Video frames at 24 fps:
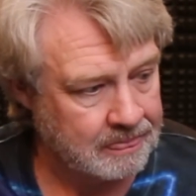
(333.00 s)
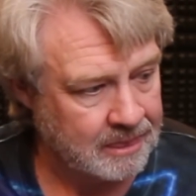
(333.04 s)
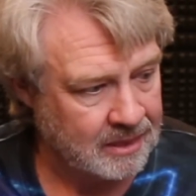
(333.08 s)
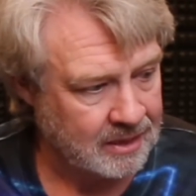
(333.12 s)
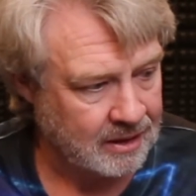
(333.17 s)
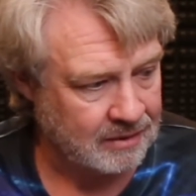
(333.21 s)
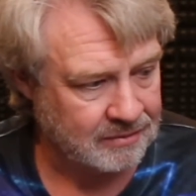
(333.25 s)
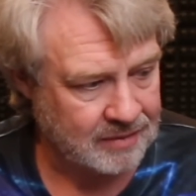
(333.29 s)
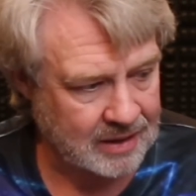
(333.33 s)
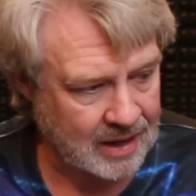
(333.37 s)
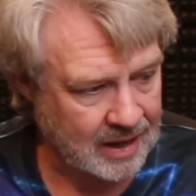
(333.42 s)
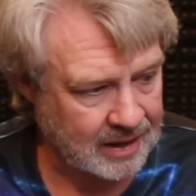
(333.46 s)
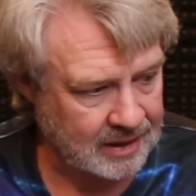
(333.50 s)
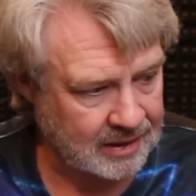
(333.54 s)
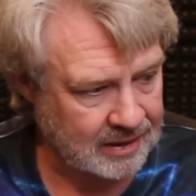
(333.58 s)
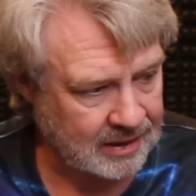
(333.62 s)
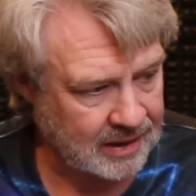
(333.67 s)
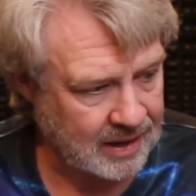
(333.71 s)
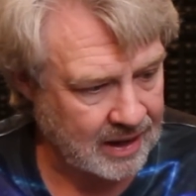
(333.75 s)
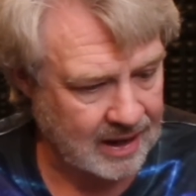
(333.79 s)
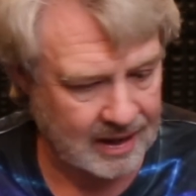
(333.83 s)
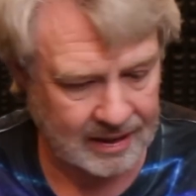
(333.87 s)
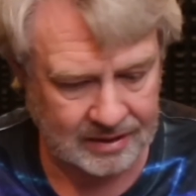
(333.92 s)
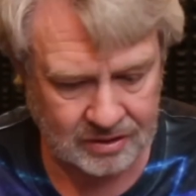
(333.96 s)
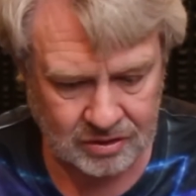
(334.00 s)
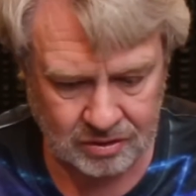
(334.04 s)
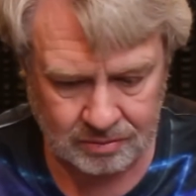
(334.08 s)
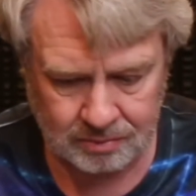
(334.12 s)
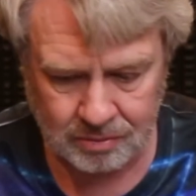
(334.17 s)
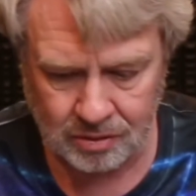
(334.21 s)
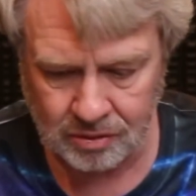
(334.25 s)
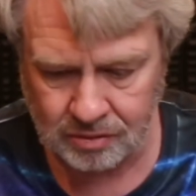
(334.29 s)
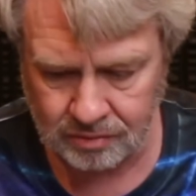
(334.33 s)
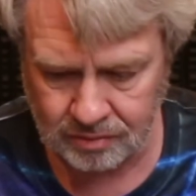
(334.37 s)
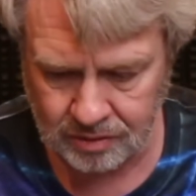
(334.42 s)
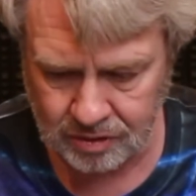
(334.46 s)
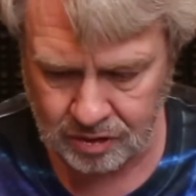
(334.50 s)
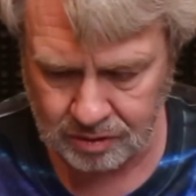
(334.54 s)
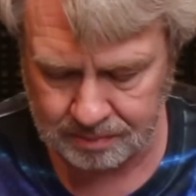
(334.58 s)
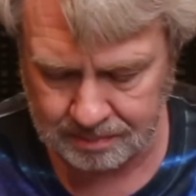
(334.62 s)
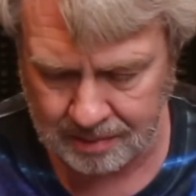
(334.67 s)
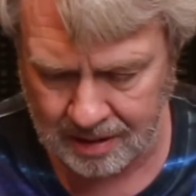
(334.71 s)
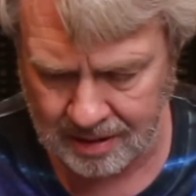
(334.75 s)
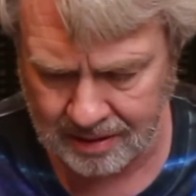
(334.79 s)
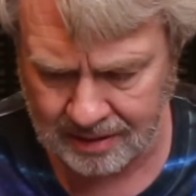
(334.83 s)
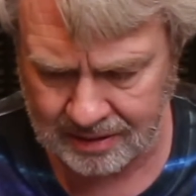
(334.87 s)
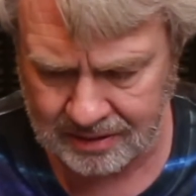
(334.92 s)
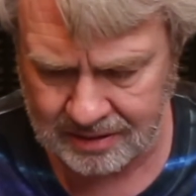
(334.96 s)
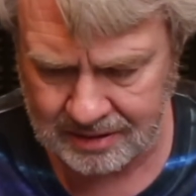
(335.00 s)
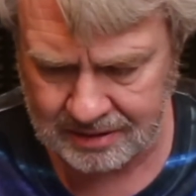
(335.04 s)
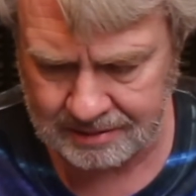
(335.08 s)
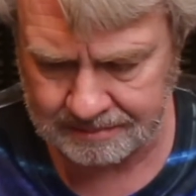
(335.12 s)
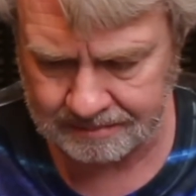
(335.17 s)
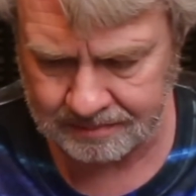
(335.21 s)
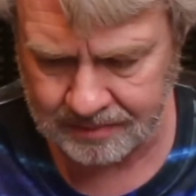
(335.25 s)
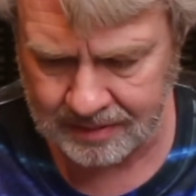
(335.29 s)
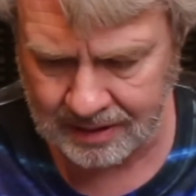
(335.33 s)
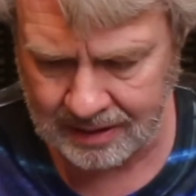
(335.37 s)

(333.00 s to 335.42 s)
they've got a nice smooth response.